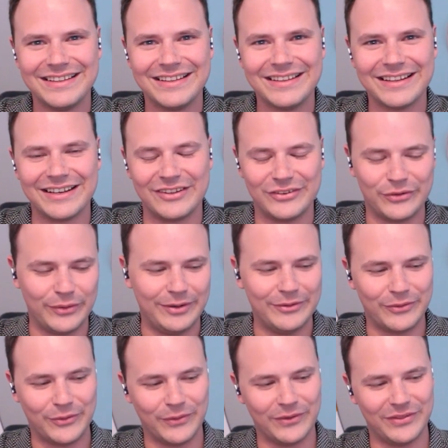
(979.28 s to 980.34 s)
Gonna screen
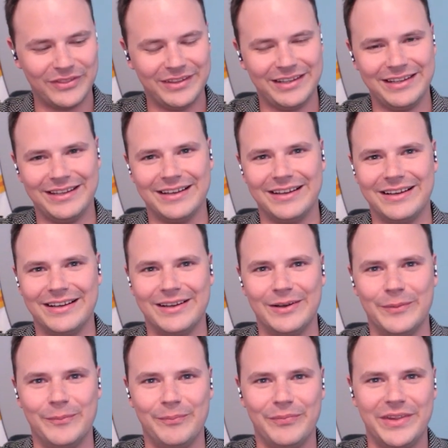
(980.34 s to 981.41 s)
record the
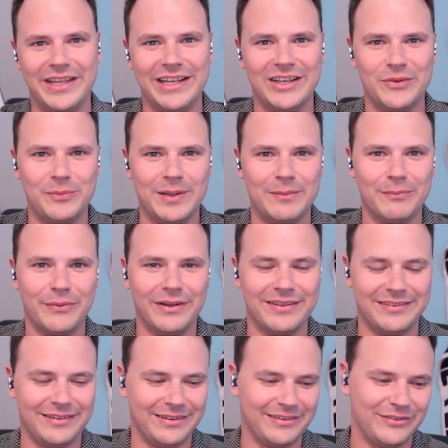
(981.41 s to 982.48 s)
ESPN
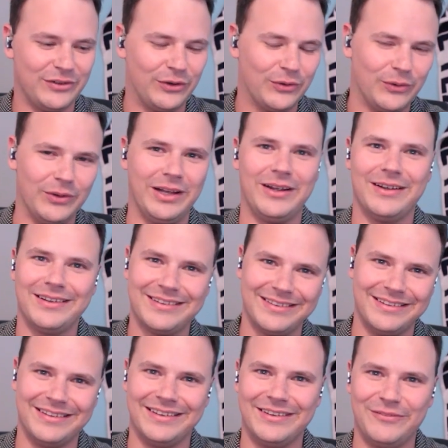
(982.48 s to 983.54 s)
Plus thing. Circle like
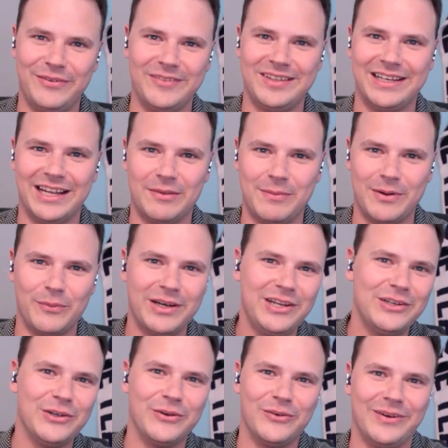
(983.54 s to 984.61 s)
the 59th minute. What are you
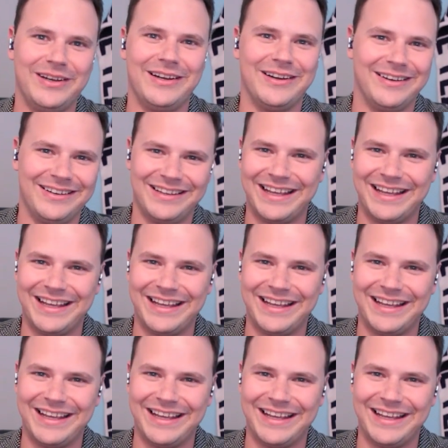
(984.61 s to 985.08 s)
doing right here?